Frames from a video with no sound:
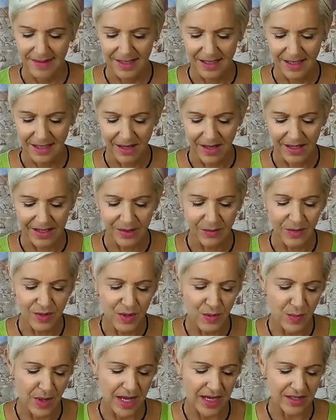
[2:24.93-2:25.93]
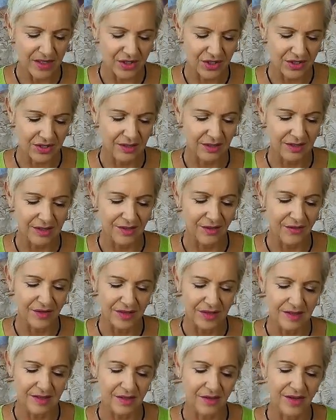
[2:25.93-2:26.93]
Aligning with your passions. Oh,
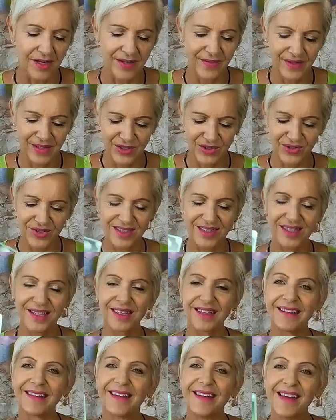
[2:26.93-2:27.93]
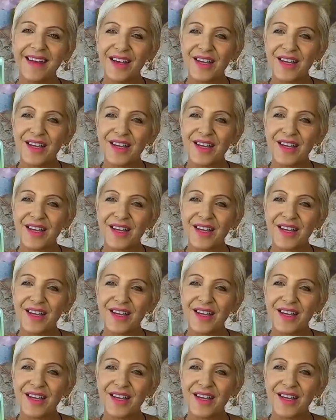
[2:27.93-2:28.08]
this is kind of interesting.